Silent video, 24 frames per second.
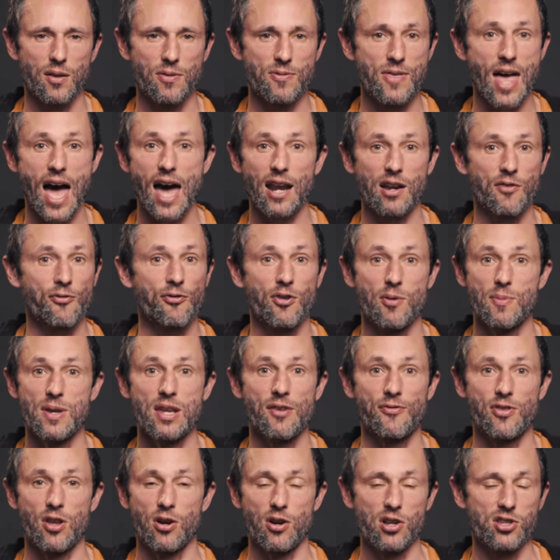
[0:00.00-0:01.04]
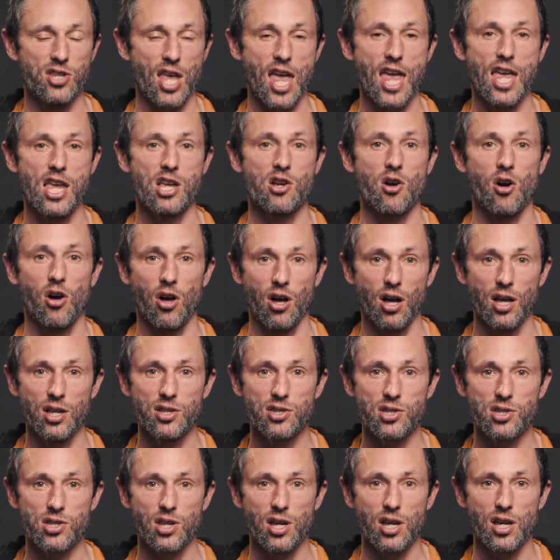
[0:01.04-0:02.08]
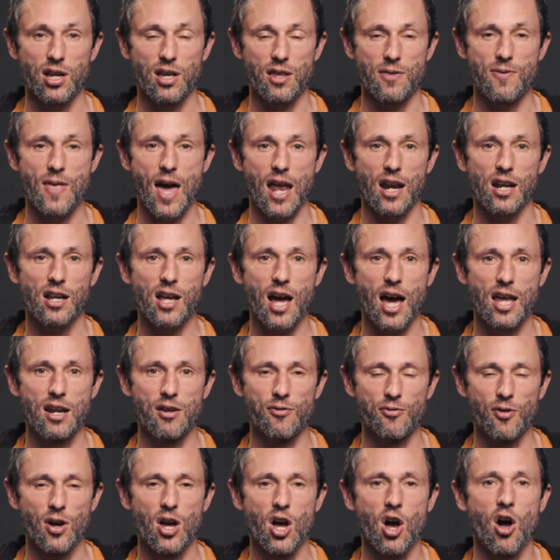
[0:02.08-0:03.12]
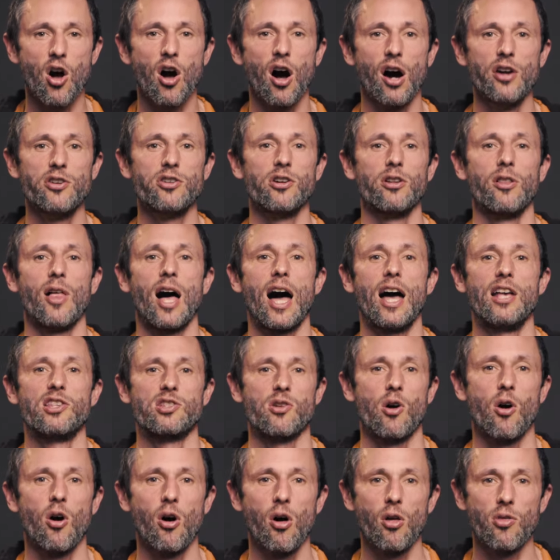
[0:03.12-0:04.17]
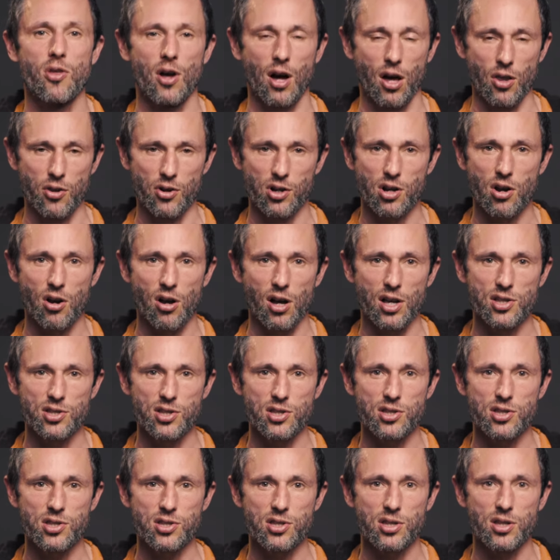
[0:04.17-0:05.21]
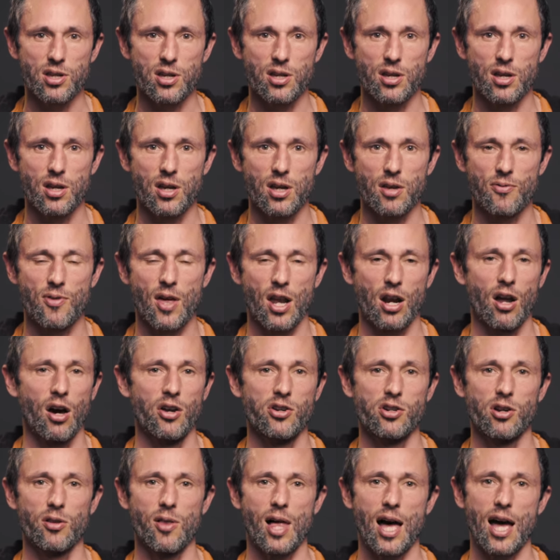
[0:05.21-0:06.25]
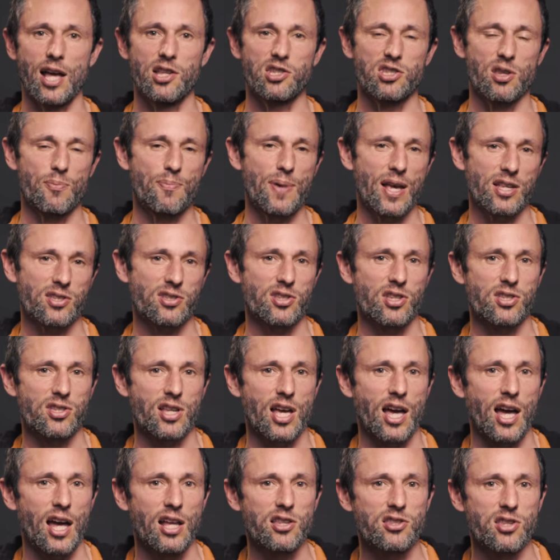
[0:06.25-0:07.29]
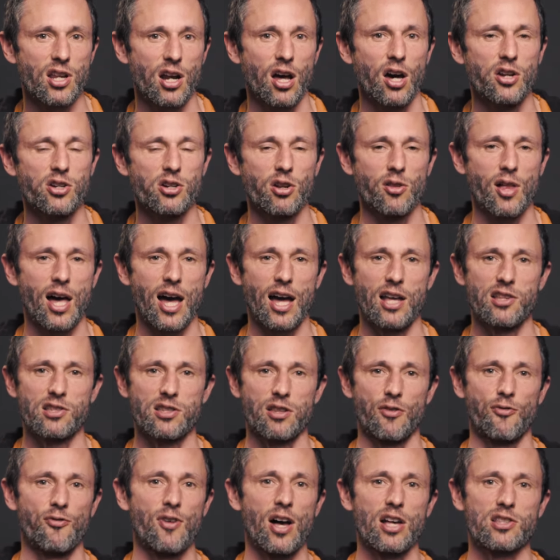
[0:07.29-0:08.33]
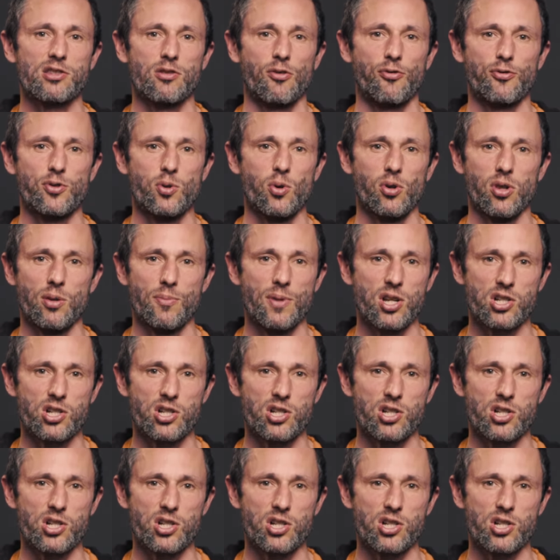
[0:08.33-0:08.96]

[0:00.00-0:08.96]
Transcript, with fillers: that for me, if there is a cause that kind of underlies all the other causes, that underlies the pesticides, that underlies the fossil fuel